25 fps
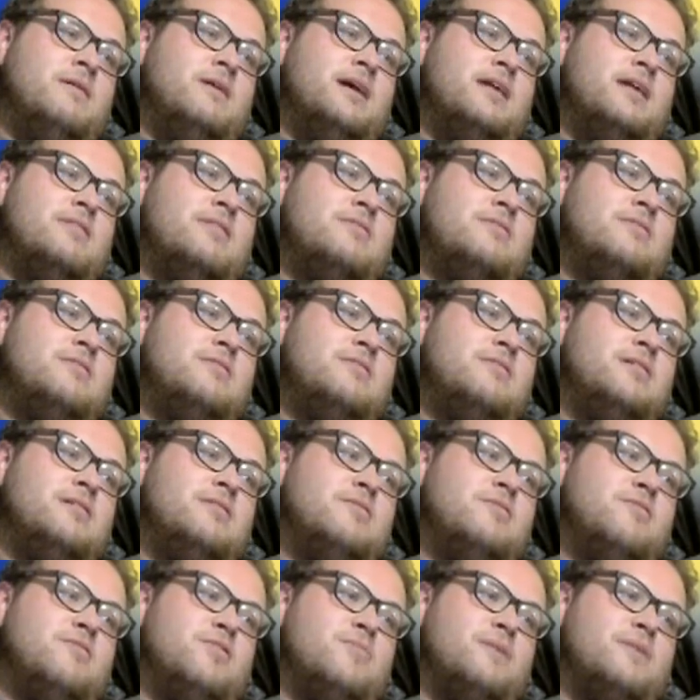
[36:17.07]
had the
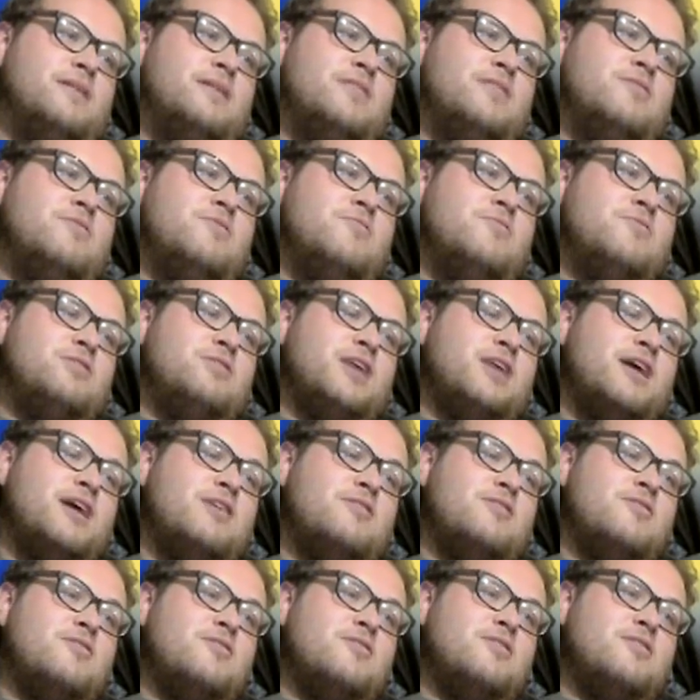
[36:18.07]
tournament in two
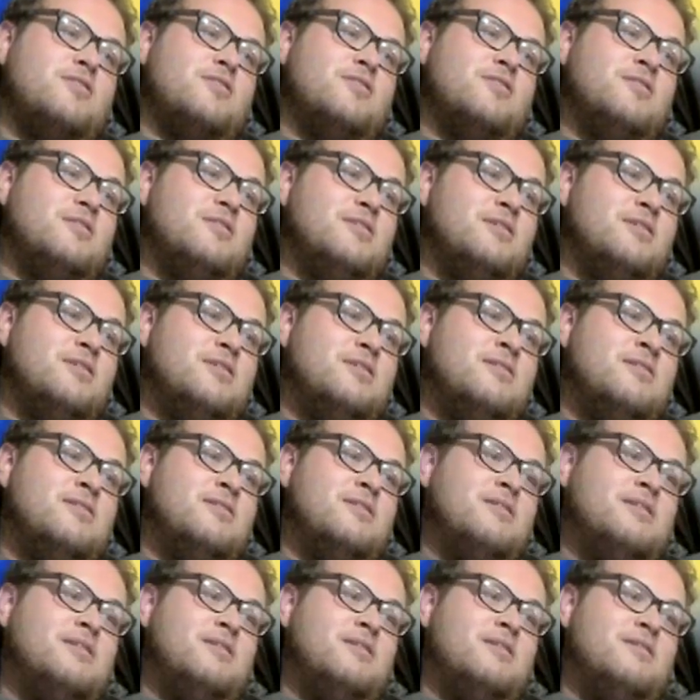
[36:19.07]
states.
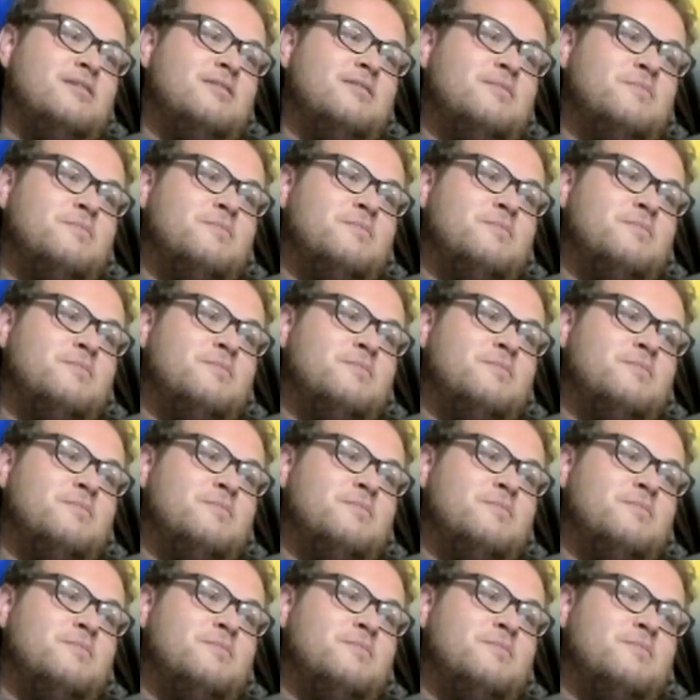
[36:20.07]
Um,